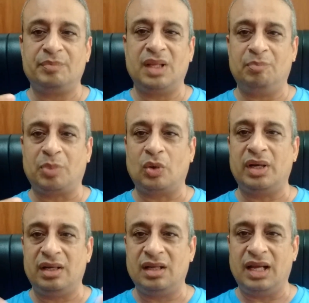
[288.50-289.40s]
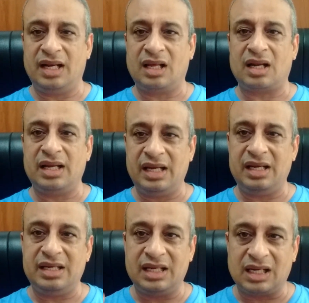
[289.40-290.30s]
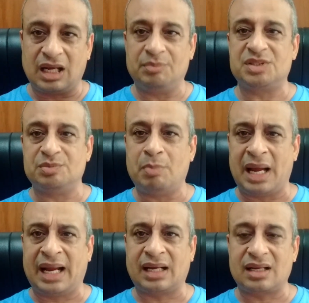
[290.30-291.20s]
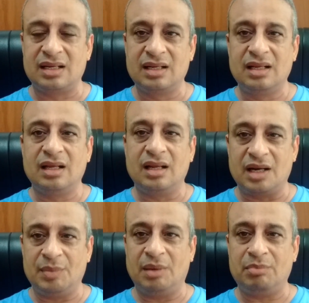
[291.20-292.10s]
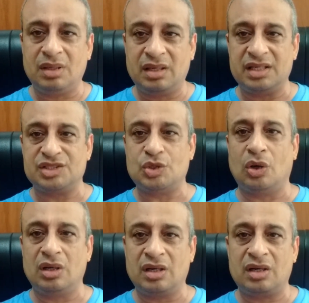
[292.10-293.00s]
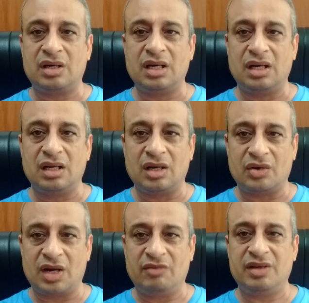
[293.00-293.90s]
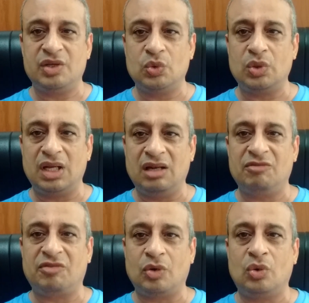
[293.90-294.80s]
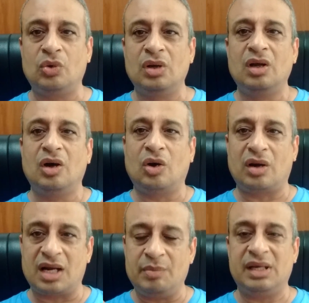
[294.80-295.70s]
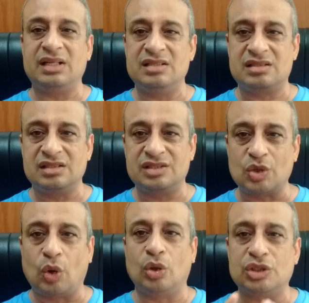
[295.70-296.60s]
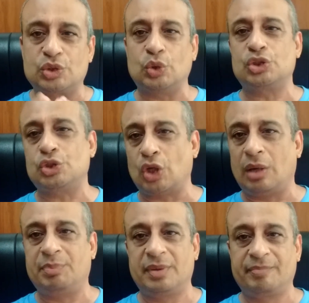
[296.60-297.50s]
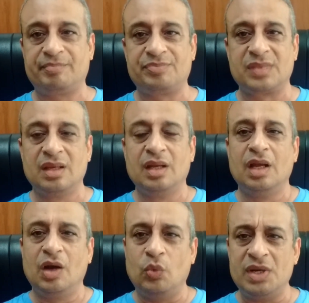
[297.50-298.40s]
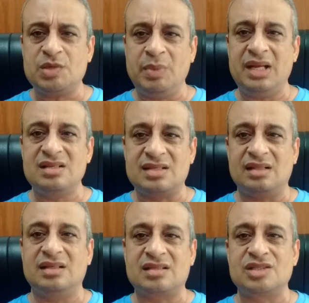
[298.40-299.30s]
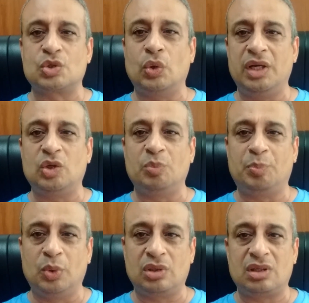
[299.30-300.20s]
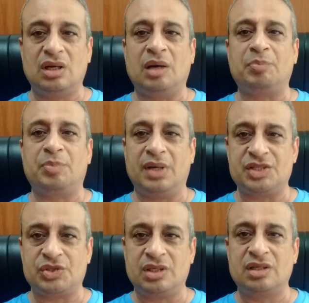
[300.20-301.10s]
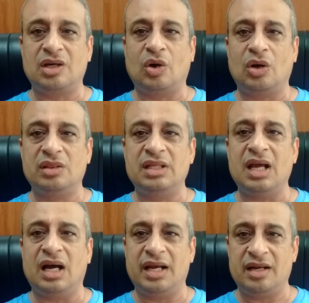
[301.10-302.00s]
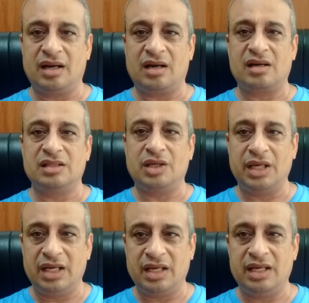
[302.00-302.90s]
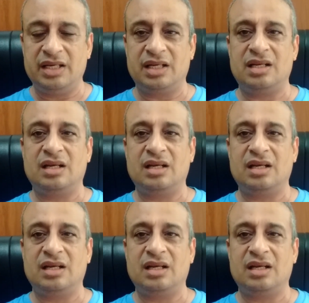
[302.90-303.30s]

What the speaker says: employed NRI Indian comes back, remember his dollar revenue inflow or remittances also stop. Which means that this is going to put a pressure on the INR, the Indian